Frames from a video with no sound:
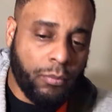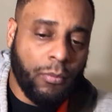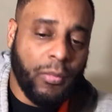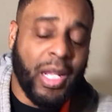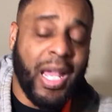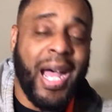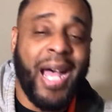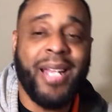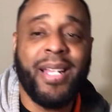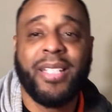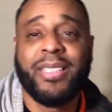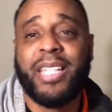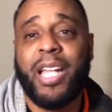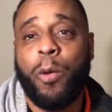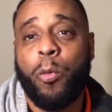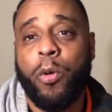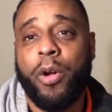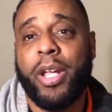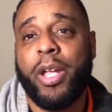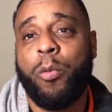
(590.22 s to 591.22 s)
How does that
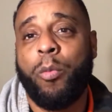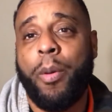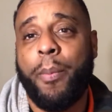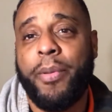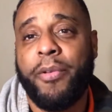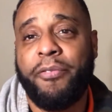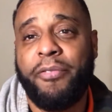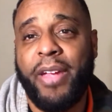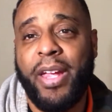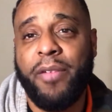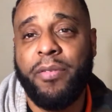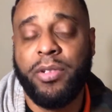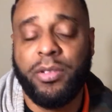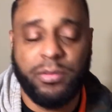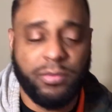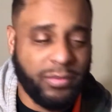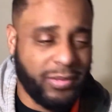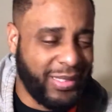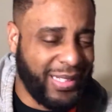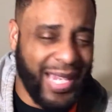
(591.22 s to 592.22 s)
work in women's favor?
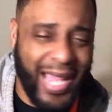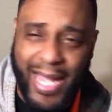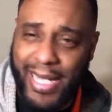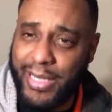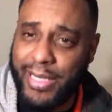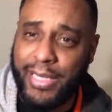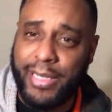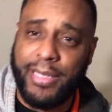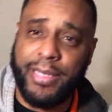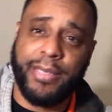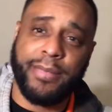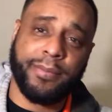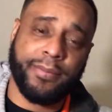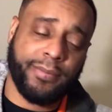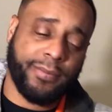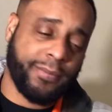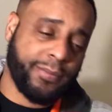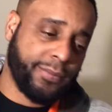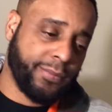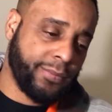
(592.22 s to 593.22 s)
Not good.
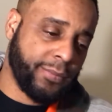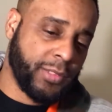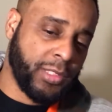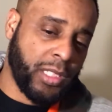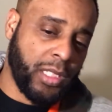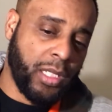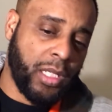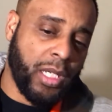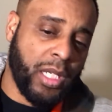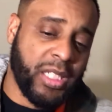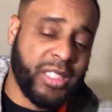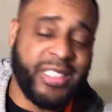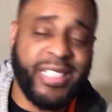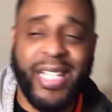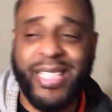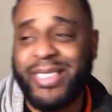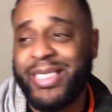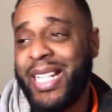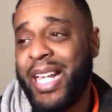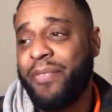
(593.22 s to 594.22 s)

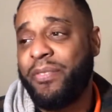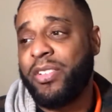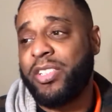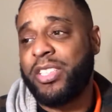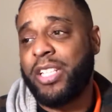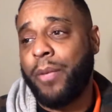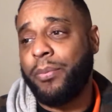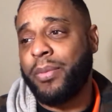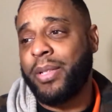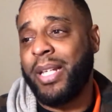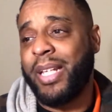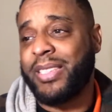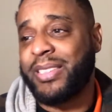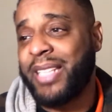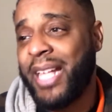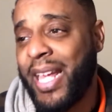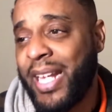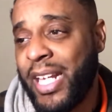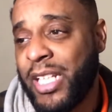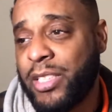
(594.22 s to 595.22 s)
Chasing after something that's
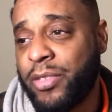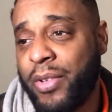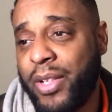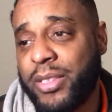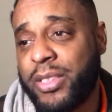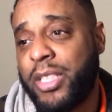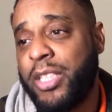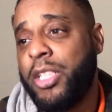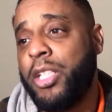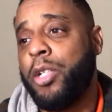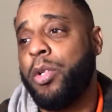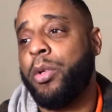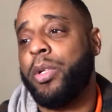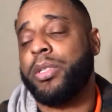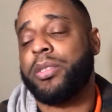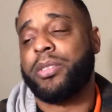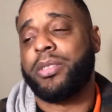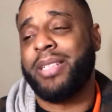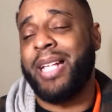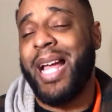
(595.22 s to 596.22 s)
not interested in you
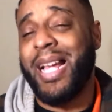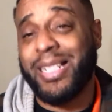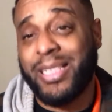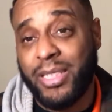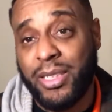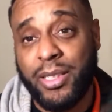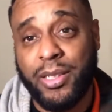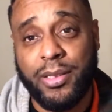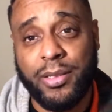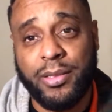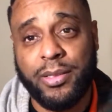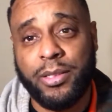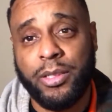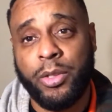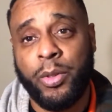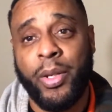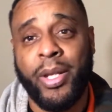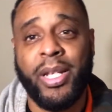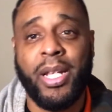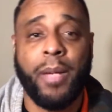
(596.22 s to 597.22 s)
is not good.
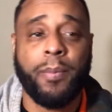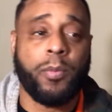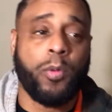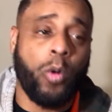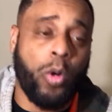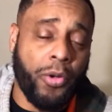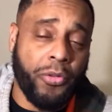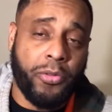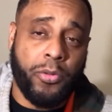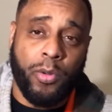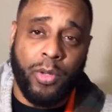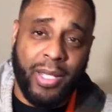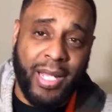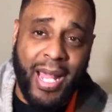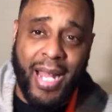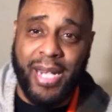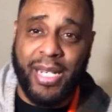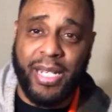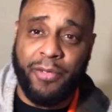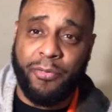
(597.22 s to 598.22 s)
You end up going through a
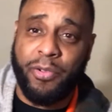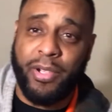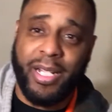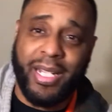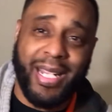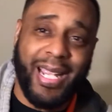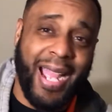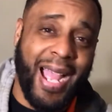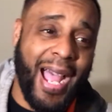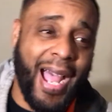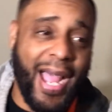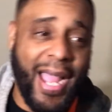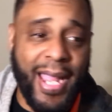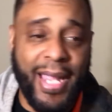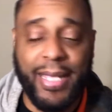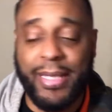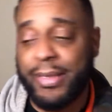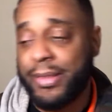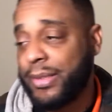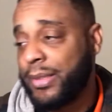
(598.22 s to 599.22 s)
lot of different
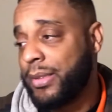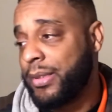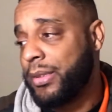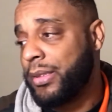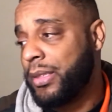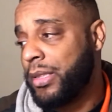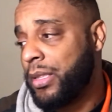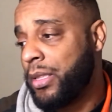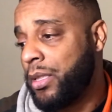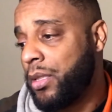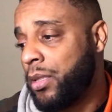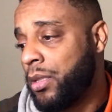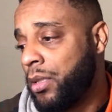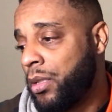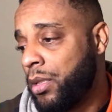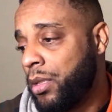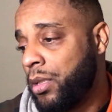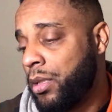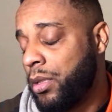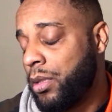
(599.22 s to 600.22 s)
guys
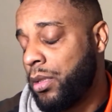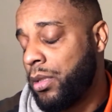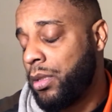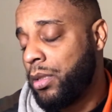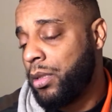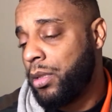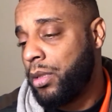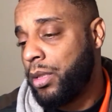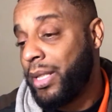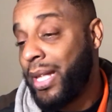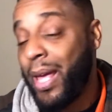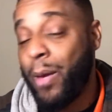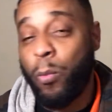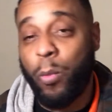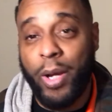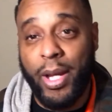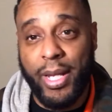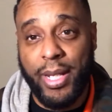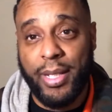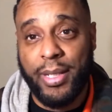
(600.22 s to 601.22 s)
that
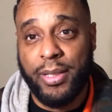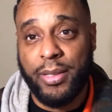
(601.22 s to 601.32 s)
way.